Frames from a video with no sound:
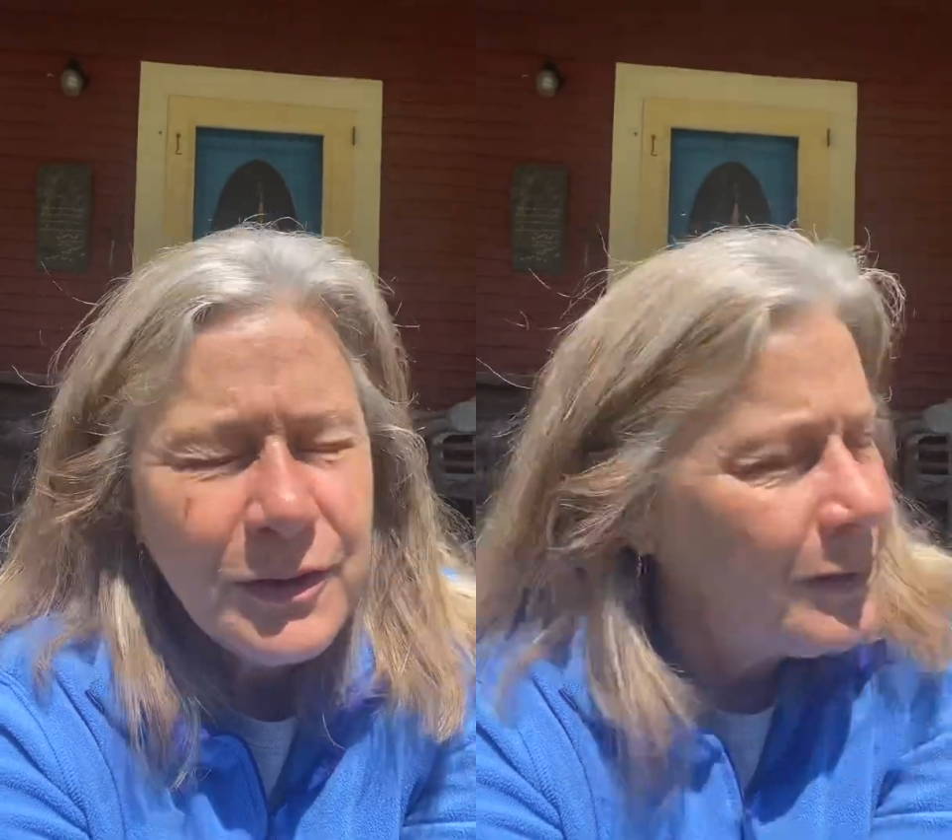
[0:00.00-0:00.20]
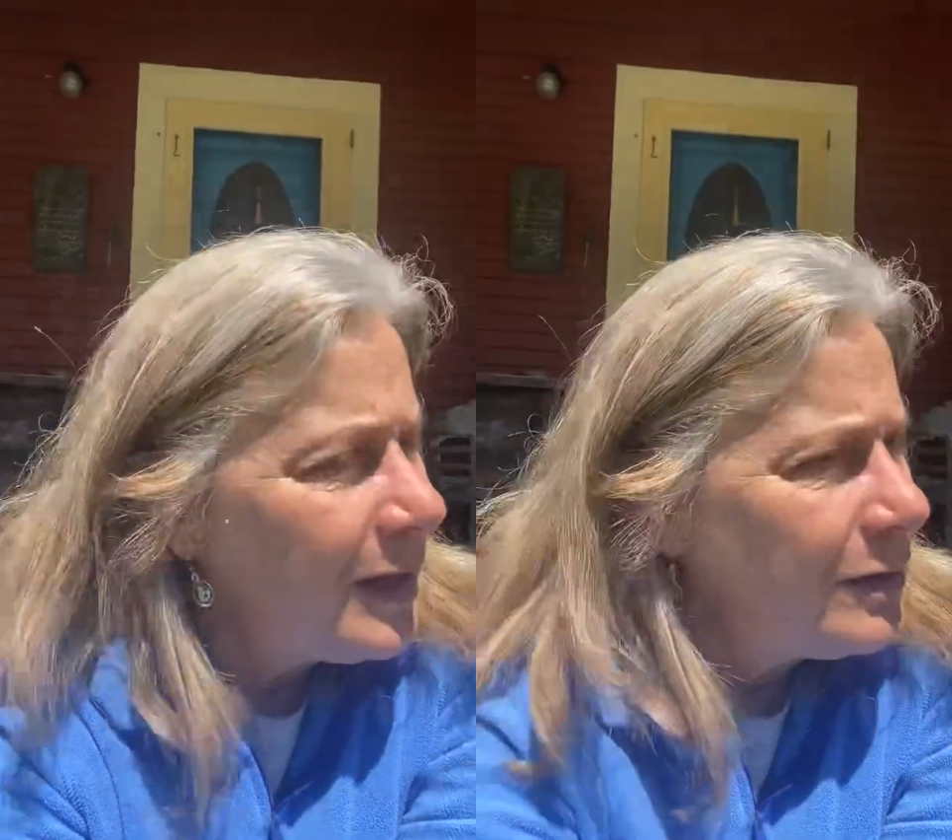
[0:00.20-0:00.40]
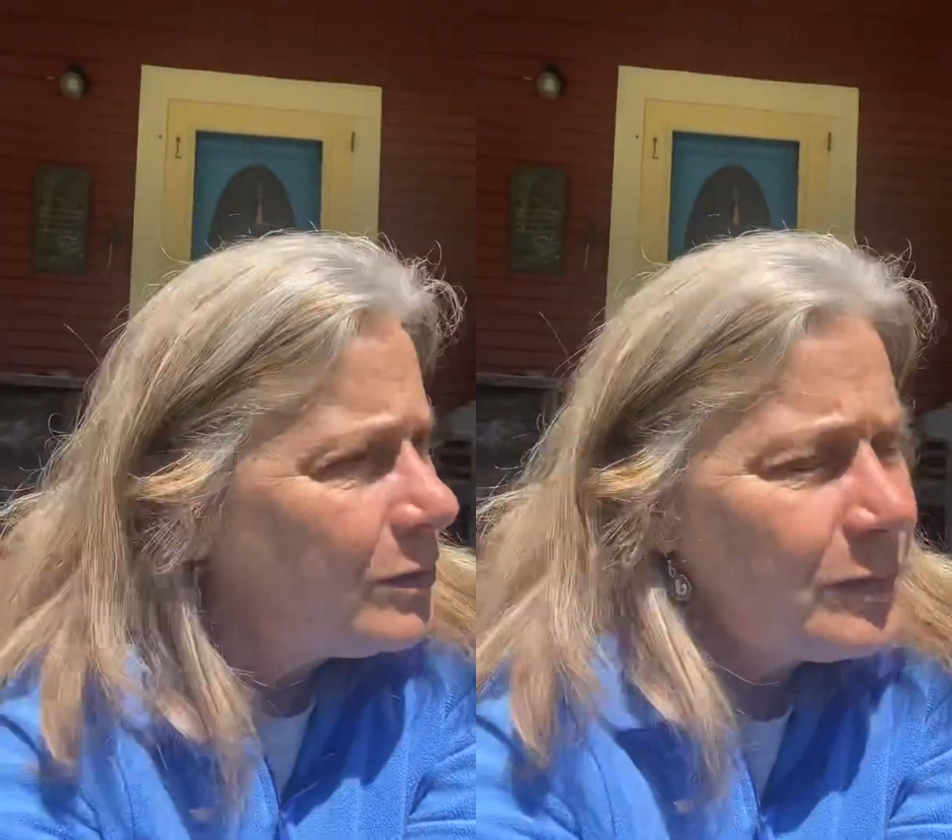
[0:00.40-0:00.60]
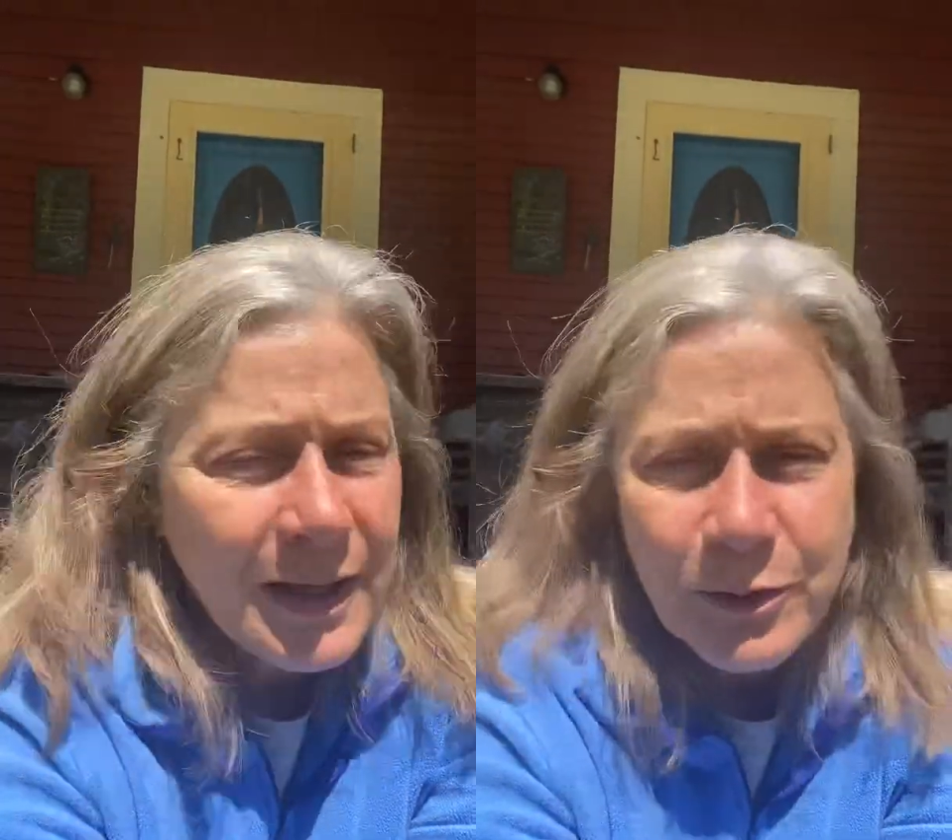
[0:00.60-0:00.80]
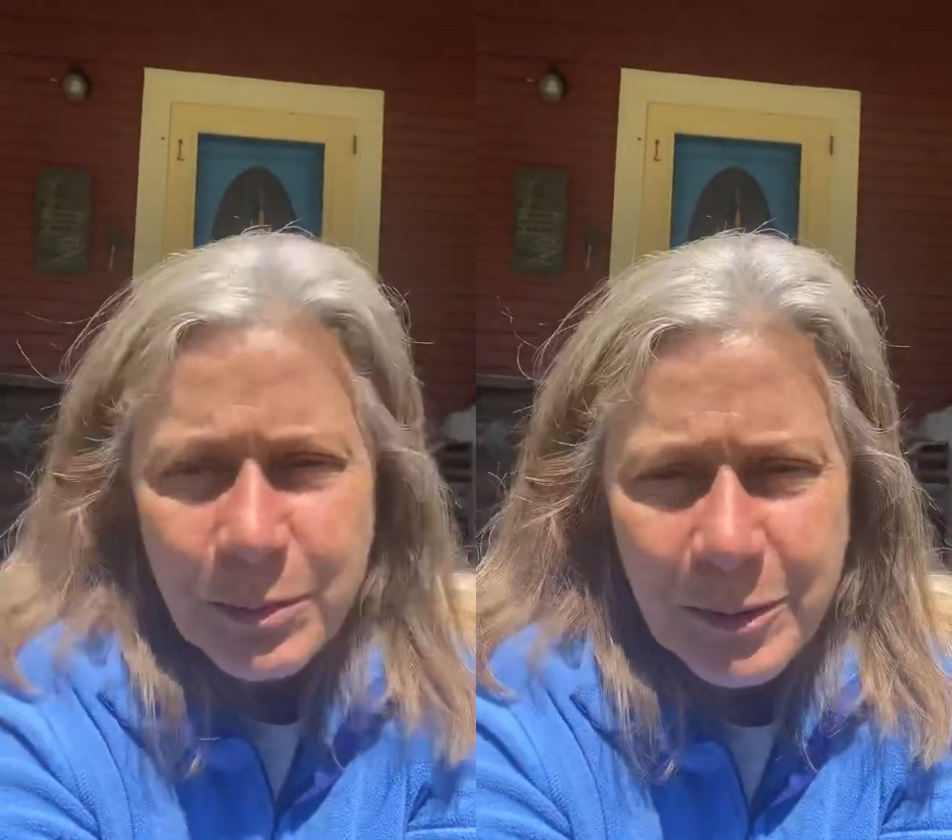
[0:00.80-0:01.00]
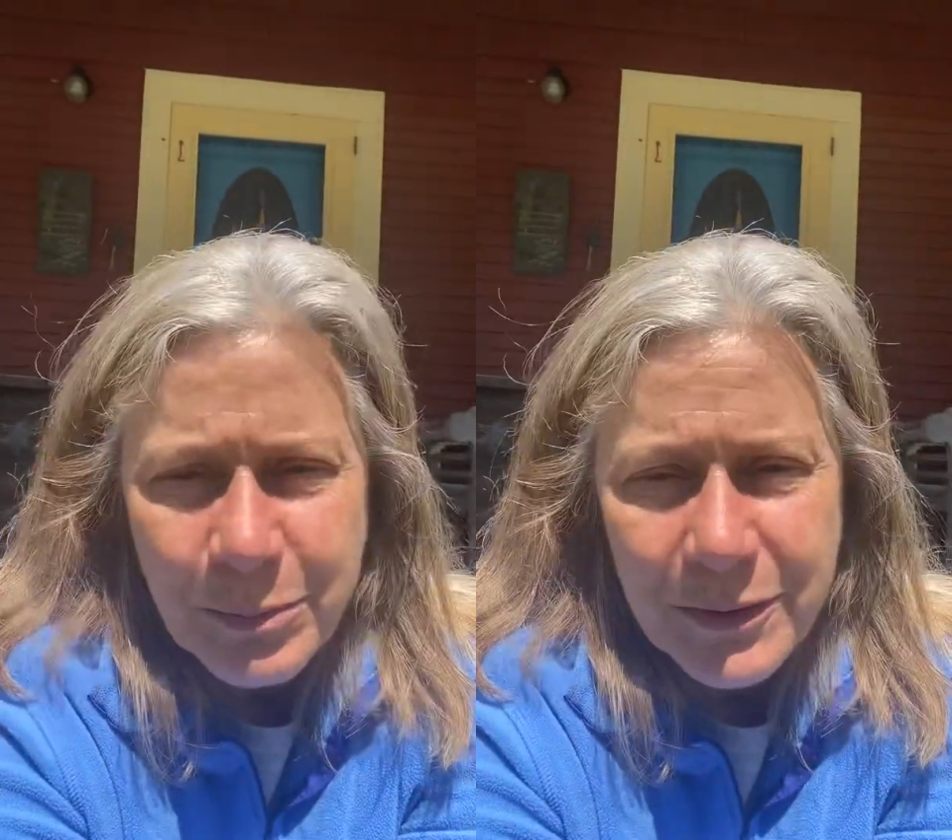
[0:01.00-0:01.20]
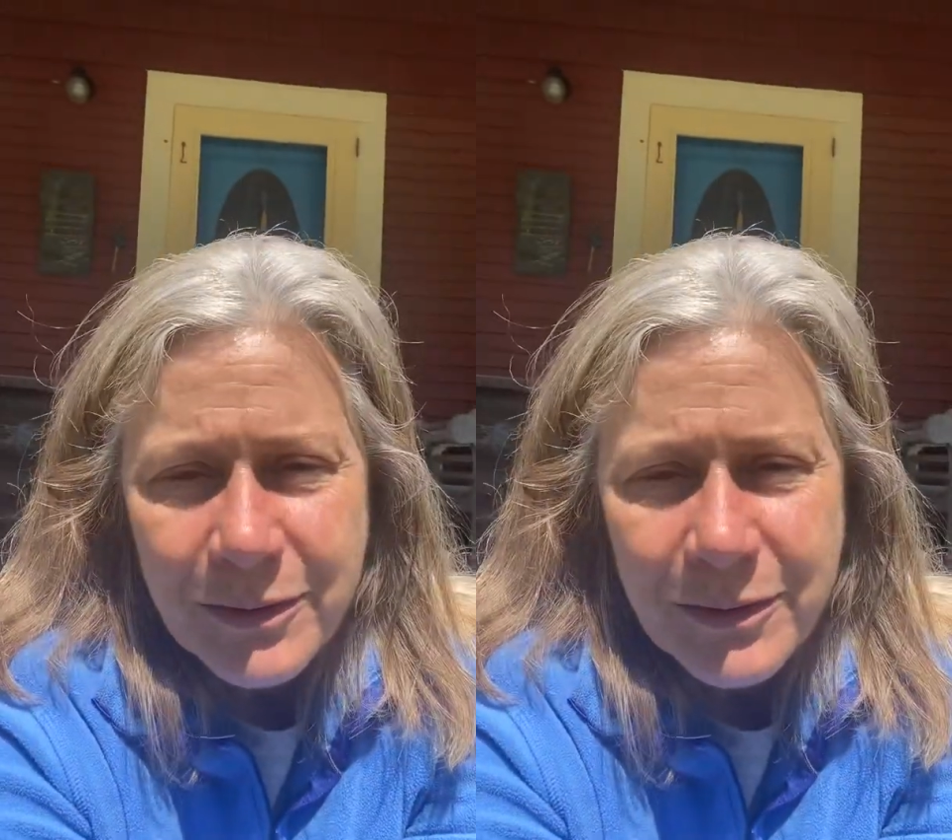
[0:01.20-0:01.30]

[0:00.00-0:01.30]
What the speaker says: You can't do that to people.